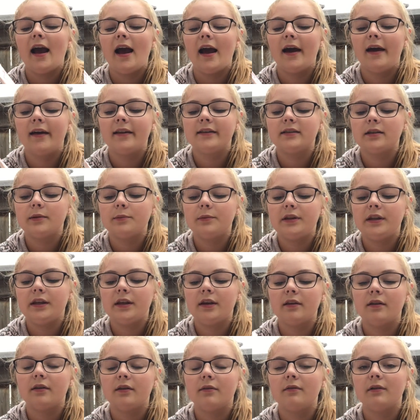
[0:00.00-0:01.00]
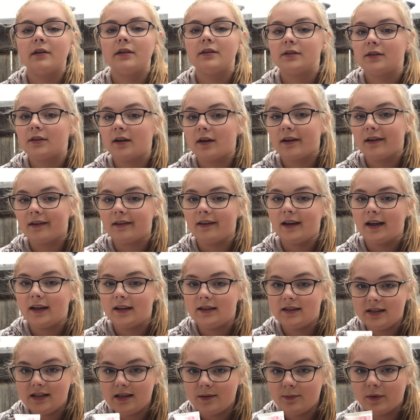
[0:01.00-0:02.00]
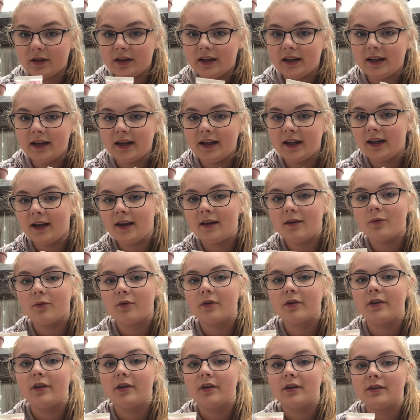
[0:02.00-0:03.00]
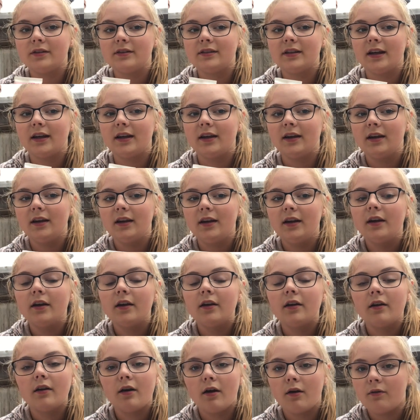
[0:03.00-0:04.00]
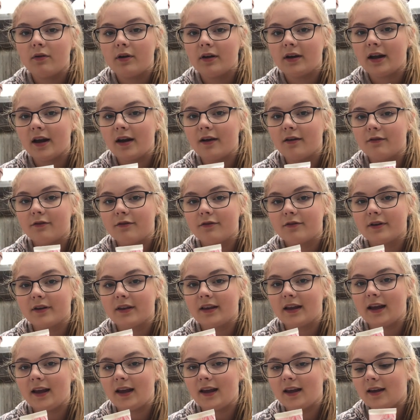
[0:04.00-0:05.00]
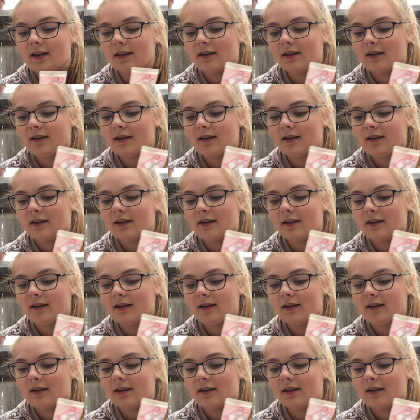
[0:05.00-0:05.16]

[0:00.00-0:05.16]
and some of the other ones are like deep cleaning, or there's like coconut for like